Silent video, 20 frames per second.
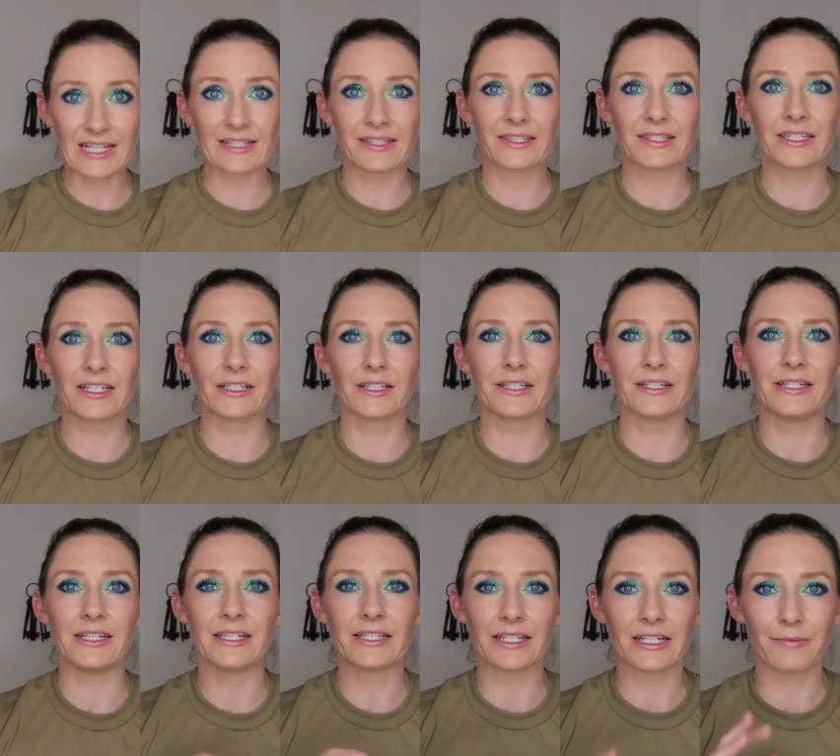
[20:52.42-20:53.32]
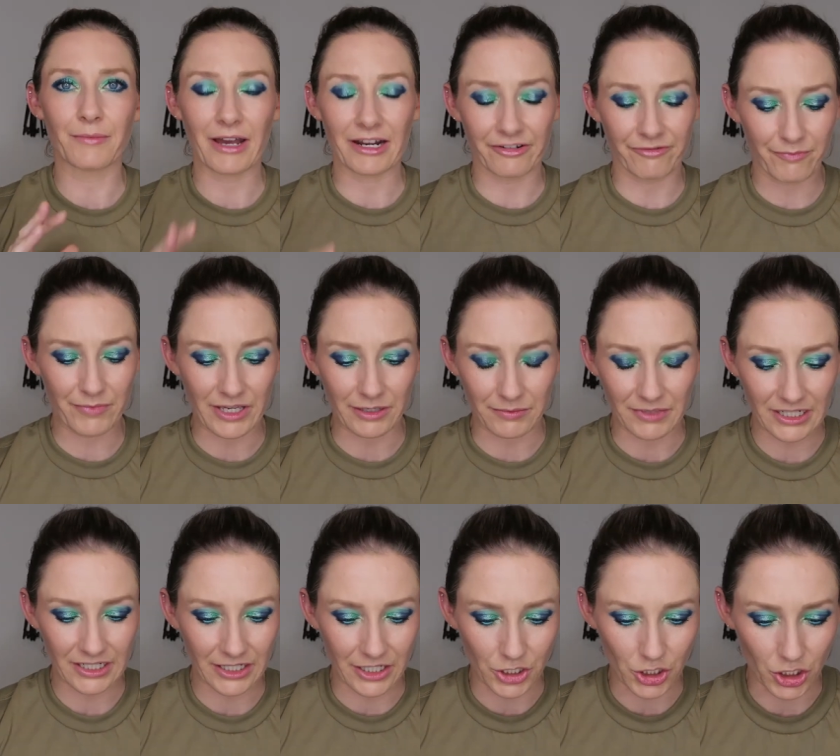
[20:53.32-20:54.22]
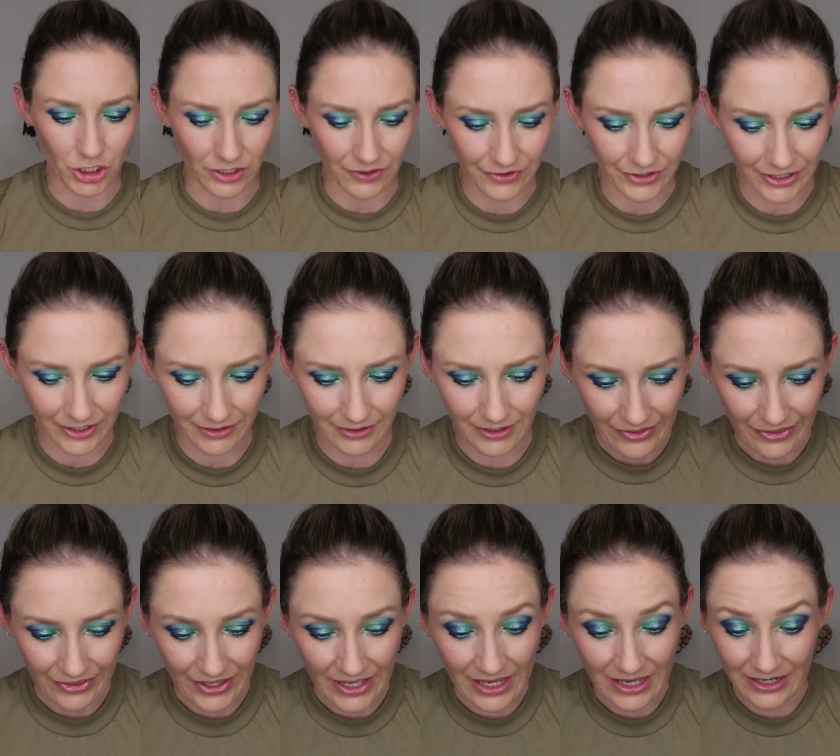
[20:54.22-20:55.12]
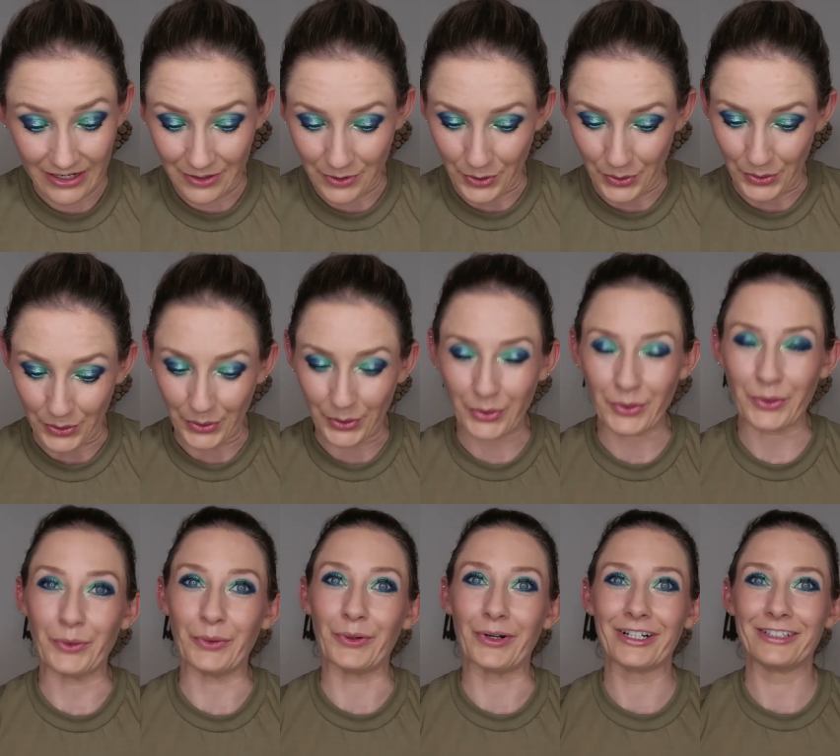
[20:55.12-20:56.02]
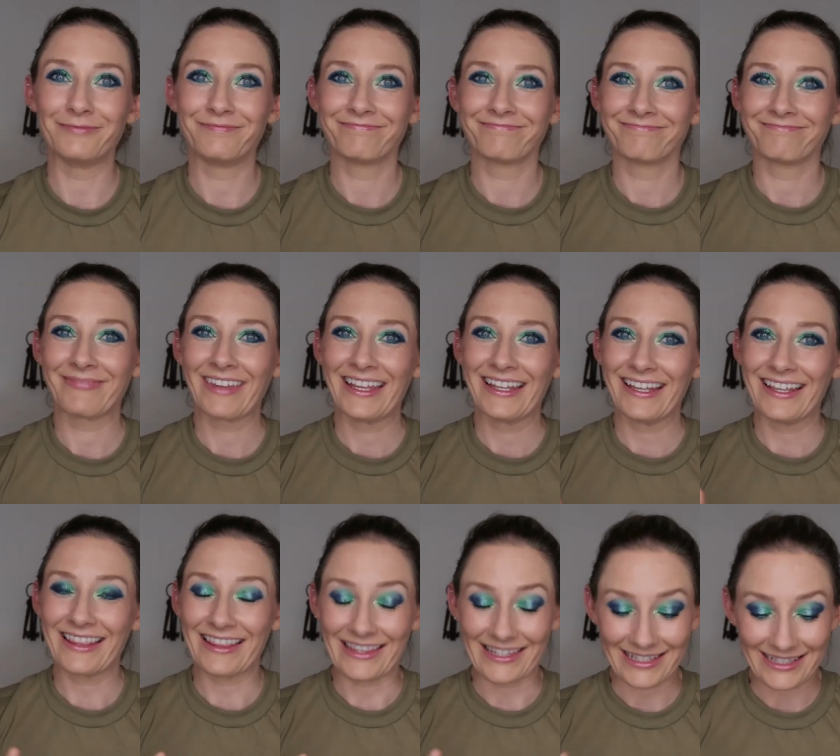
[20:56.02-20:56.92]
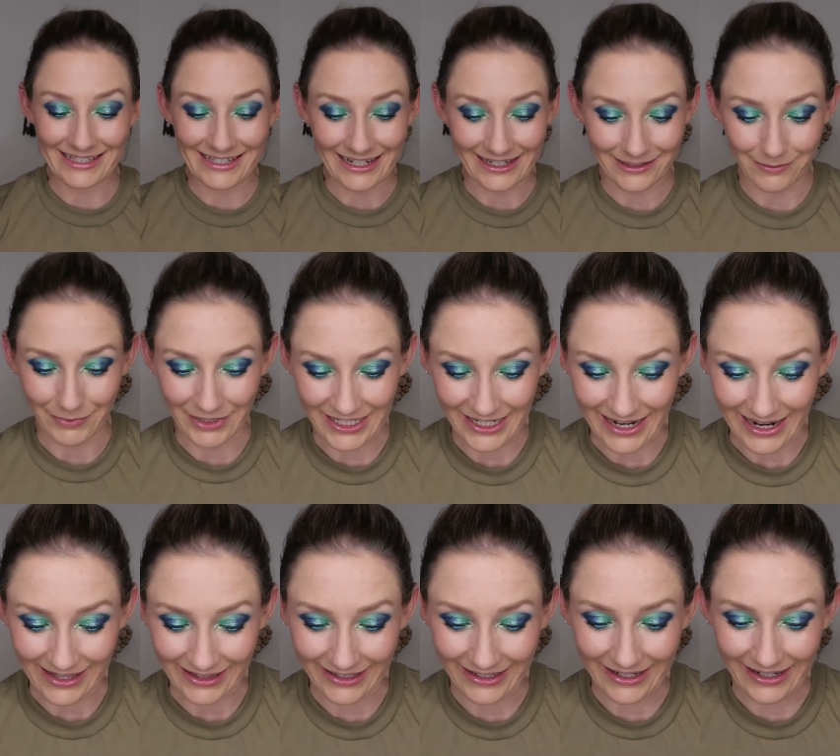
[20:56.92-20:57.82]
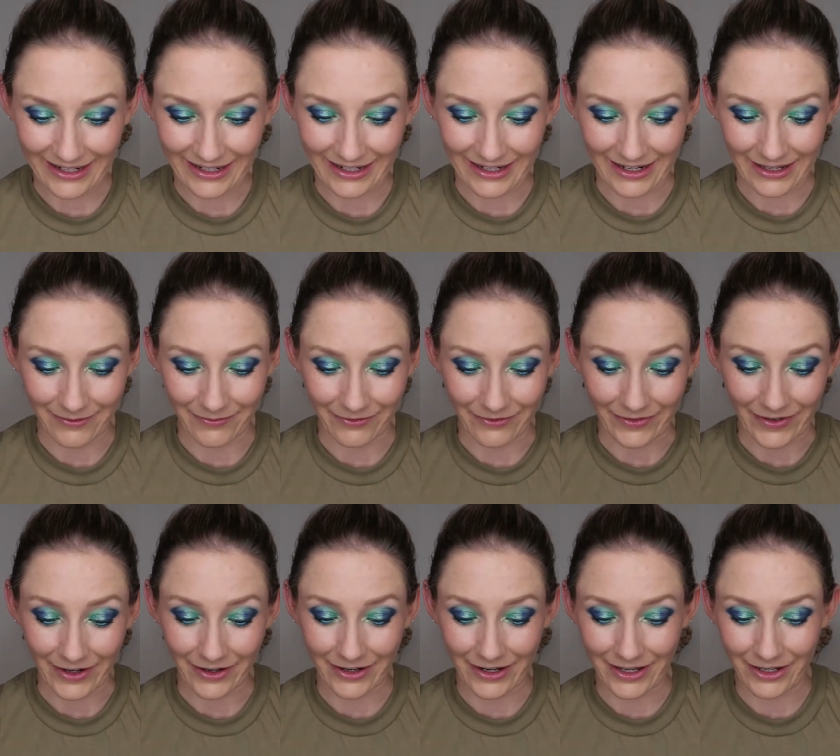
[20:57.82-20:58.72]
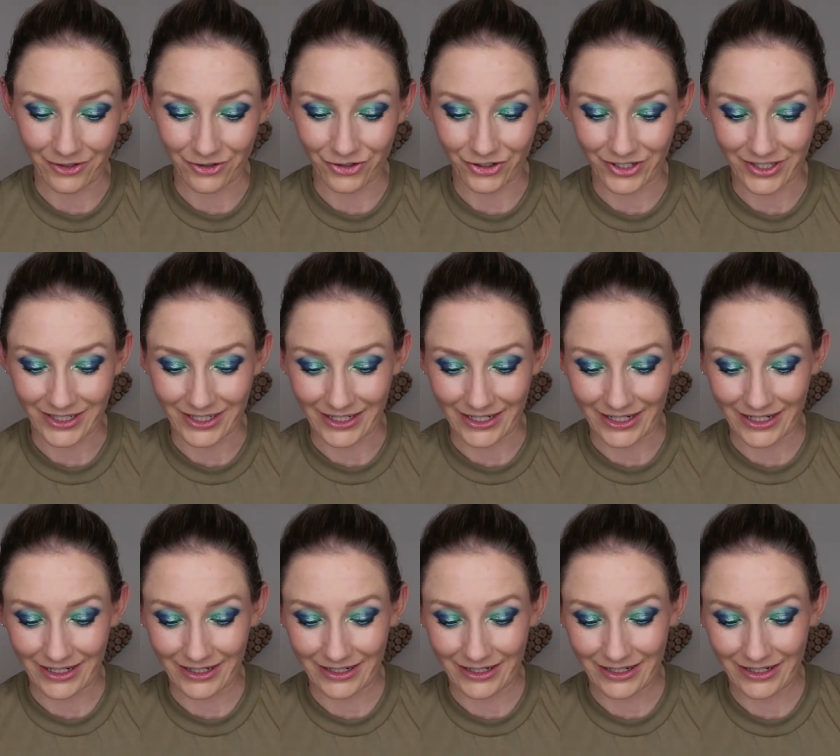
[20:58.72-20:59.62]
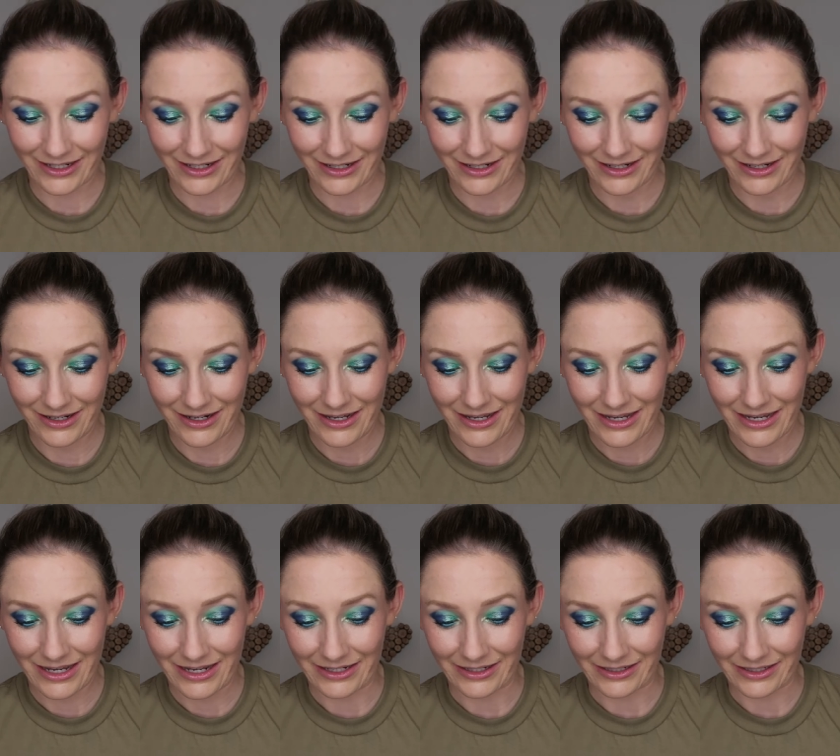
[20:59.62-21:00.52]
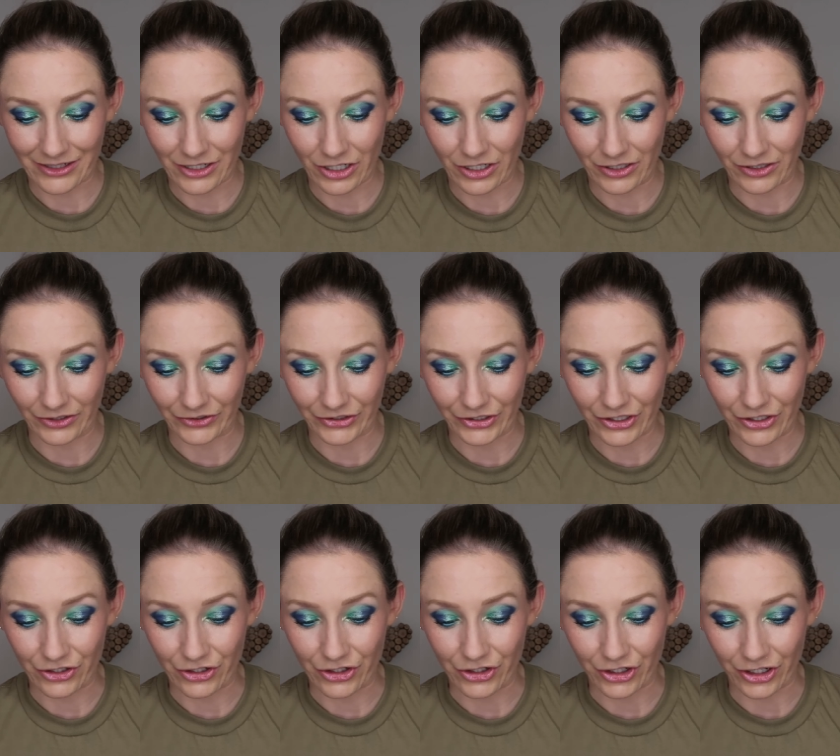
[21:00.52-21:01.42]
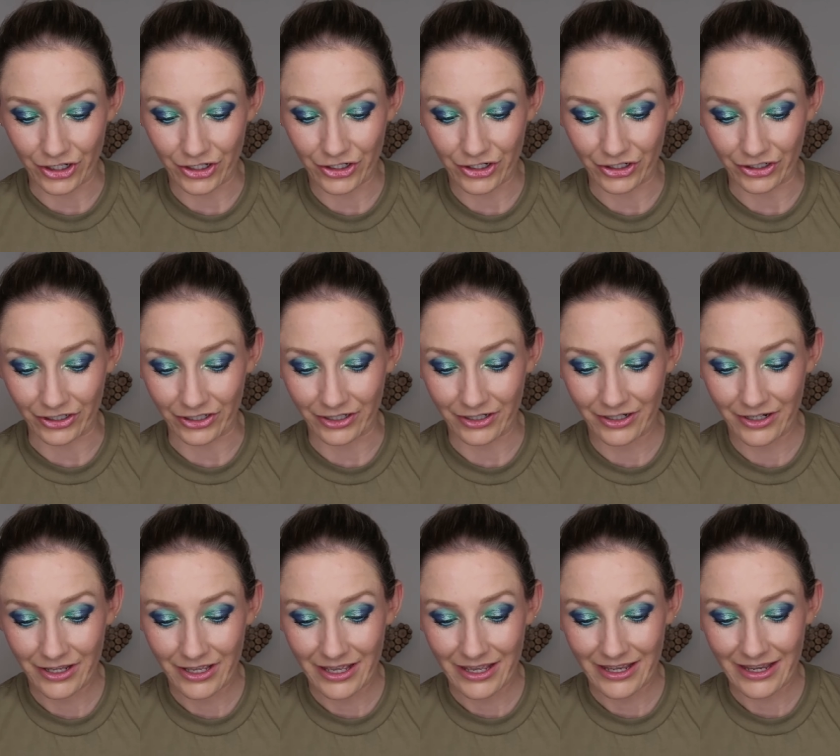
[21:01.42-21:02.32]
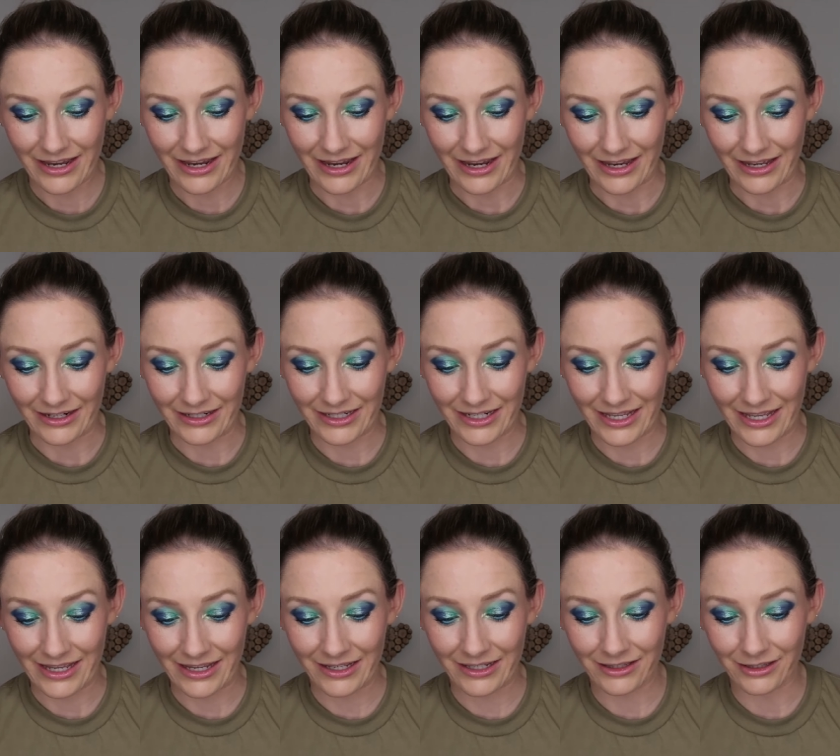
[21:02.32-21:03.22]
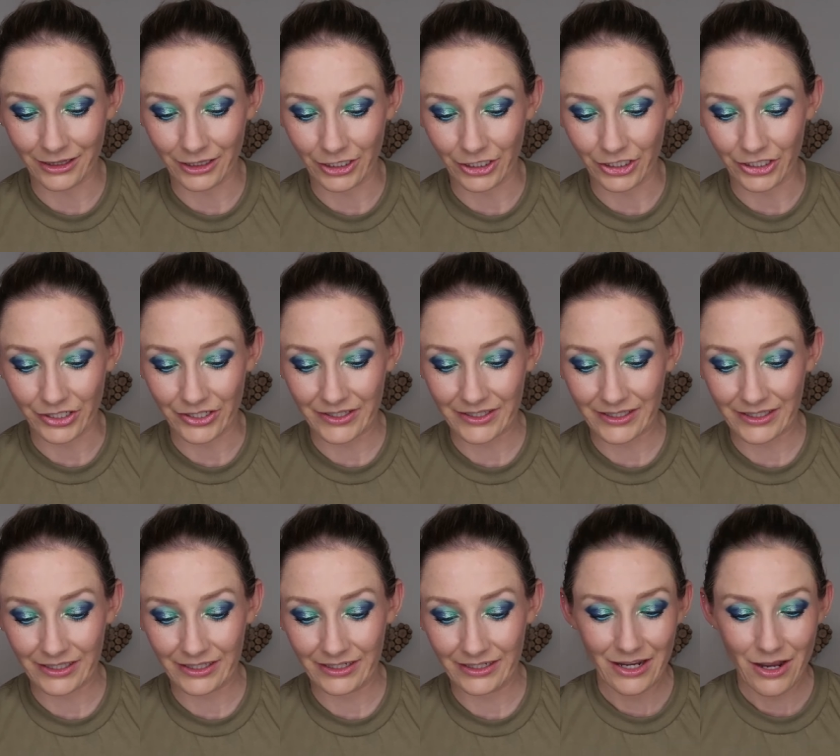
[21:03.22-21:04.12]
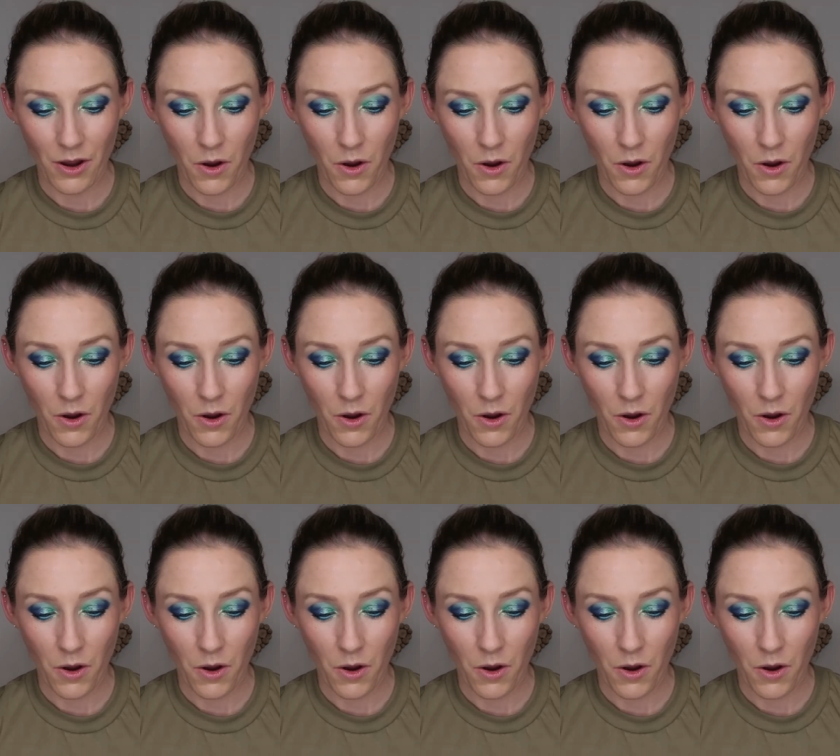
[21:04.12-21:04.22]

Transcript: that's still a decent amount of pigmentation on there. Then, whew, this next metallic I am very interested in. It is called Darter, and it looks...